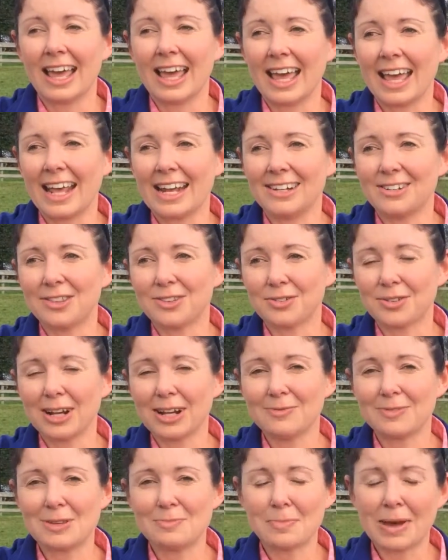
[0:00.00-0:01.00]
And
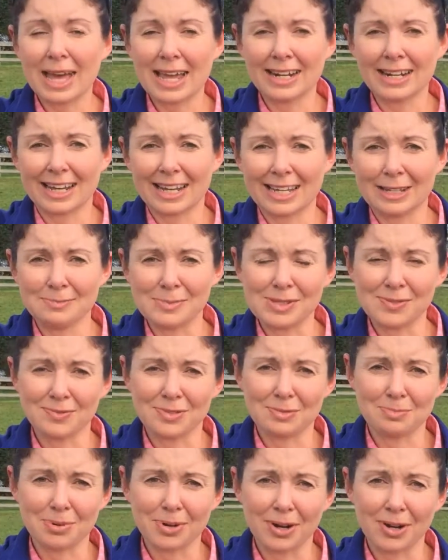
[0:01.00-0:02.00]
3 of the main aims
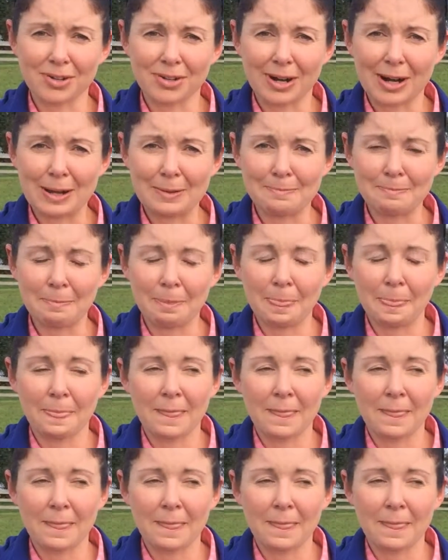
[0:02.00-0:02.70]
of the program